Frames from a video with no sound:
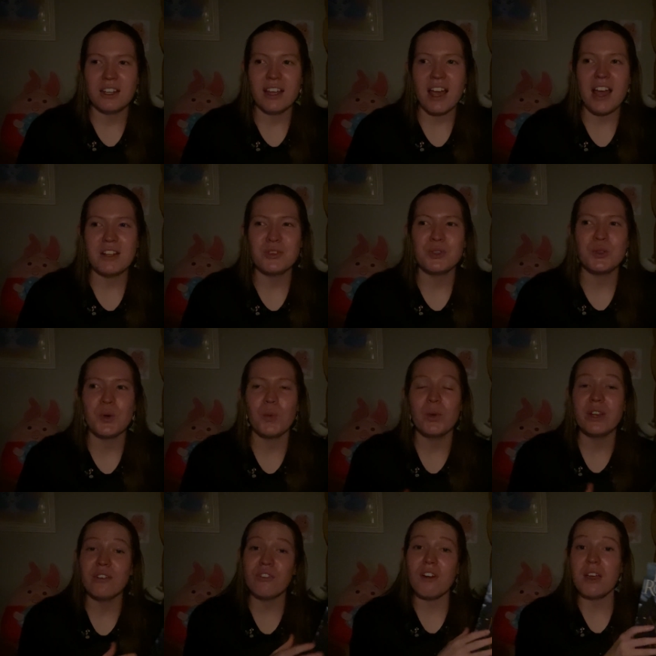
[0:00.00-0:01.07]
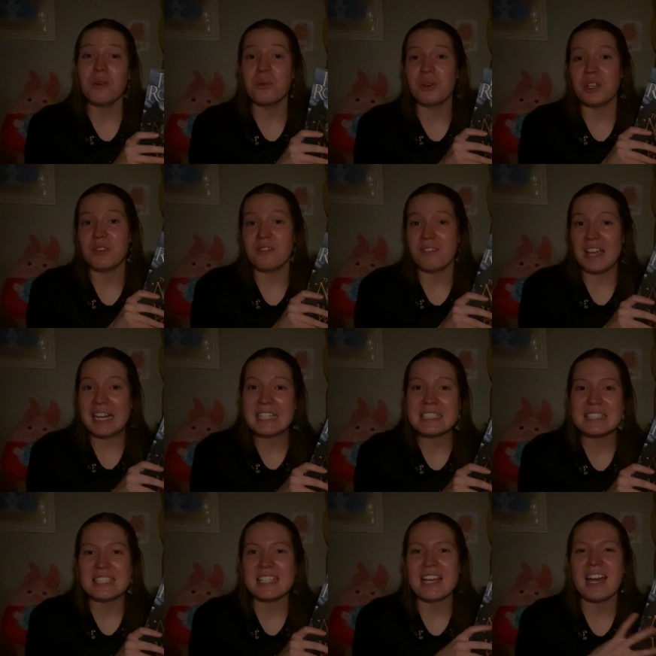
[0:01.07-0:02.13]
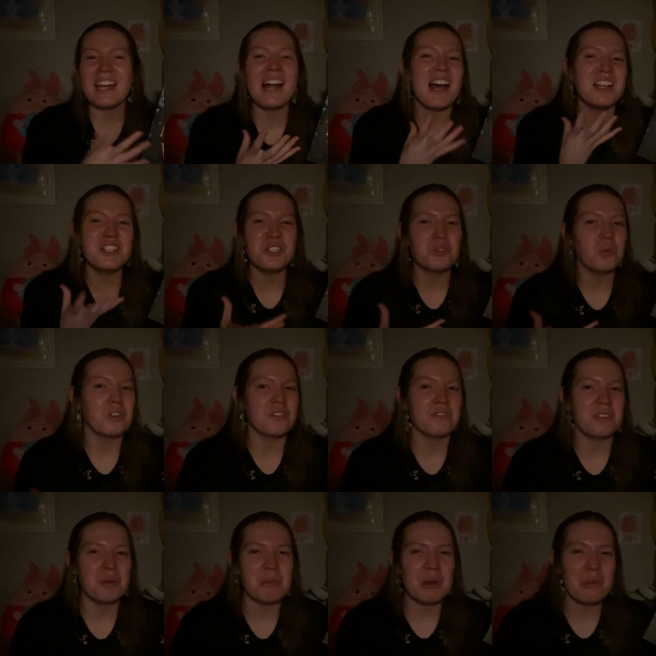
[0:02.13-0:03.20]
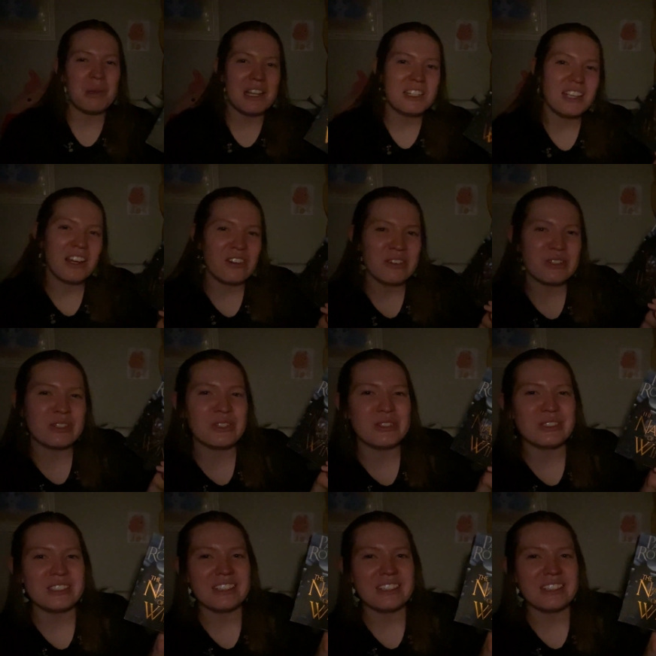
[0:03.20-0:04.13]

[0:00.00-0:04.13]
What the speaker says: And so whenever I read fantasy, I kind of just want female main characters.